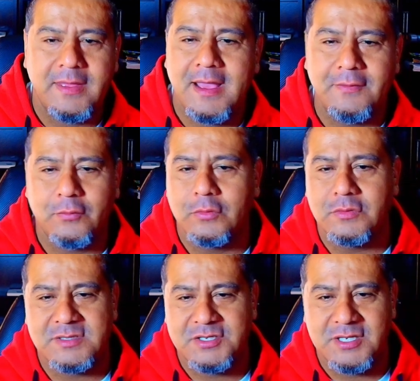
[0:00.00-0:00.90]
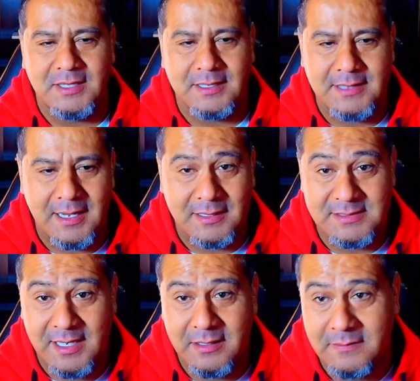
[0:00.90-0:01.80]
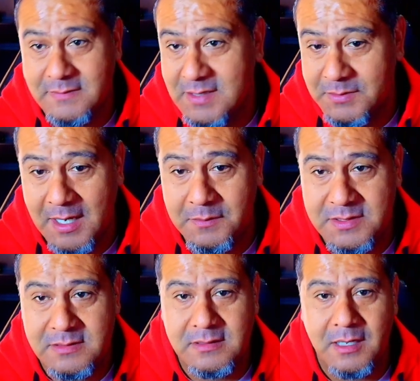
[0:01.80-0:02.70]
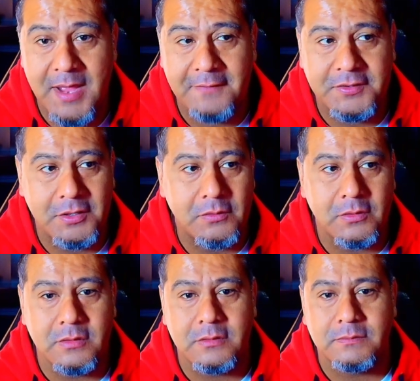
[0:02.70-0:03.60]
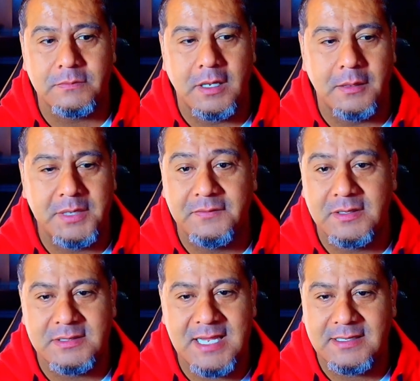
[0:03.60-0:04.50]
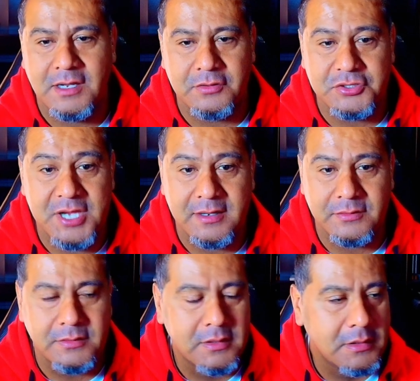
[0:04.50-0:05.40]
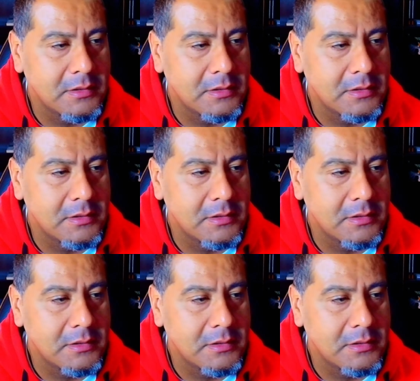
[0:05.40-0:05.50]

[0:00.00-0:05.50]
They have rules and shit like that because they could sometimes come after you or even take down your channel